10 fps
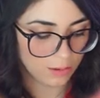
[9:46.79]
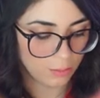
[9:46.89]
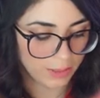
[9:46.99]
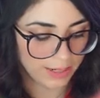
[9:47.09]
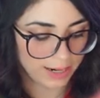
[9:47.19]

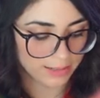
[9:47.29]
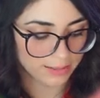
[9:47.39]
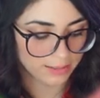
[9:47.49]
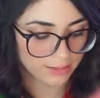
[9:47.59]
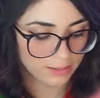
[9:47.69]
Oh my
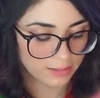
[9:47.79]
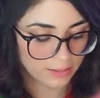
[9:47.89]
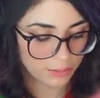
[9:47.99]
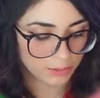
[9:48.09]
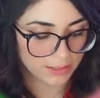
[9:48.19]
god.
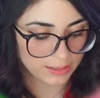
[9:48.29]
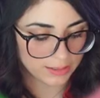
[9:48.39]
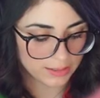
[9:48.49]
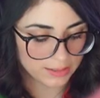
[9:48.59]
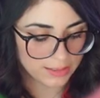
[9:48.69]
They were getting
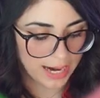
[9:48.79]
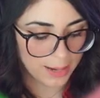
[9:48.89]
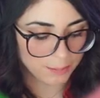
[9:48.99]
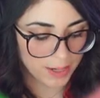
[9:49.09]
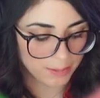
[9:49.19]

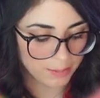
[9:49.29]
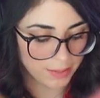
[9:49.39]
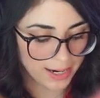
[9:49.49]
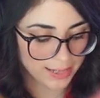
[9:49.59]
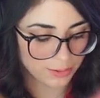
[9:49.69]
clapped by my
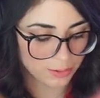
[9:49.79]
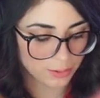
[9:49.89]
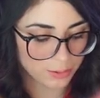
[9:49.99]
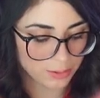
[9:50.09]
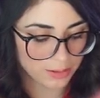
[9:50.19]
mines,
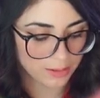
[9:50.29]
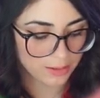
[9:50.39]
dude.